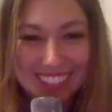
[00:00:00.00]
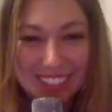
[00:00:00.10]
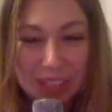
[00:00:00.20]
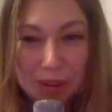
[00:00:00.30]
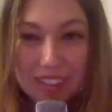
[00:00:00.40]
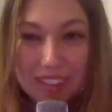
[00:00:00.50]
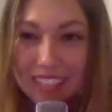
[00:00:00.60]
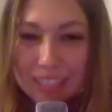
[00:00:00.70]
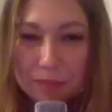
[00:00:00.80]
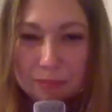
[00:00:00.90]
So
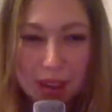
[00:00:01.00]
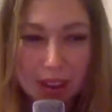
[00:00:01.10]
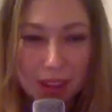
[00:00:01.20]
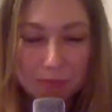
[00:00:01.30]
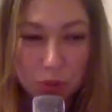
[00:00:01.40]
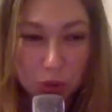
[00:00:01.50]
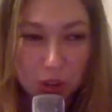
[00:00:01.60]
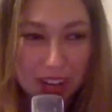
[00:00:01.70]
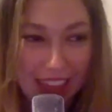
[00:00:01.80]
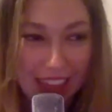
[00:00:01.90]
yes, I'm
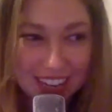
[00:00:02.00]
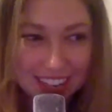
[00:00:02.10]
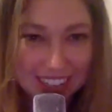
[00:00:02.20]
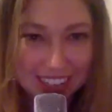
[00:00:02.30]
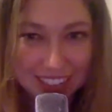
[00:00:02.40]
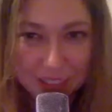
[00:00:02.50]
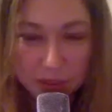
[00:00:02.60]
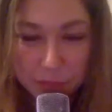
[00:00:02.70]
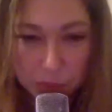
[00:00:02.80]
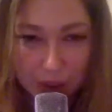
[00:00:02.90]
good at editing and
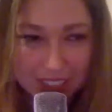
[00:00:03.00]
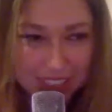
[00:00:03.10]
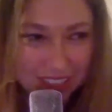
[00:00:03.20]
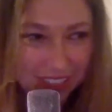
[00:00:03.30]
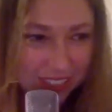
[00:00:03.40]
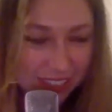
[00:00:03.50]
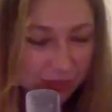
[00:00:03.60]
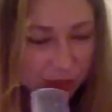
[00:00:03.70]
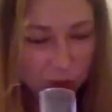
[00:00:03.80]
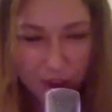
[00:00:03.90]
branding and
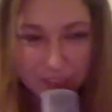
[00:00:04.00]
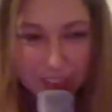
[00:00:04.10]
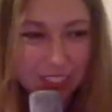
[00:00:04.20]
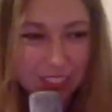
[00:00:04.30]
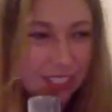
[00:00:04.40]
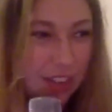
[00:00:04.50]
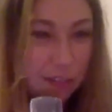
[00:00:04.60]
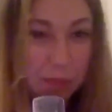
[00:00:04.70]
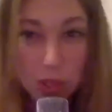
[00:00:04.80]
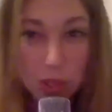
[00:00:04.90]
graphics and stuff,
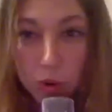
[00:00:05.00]
but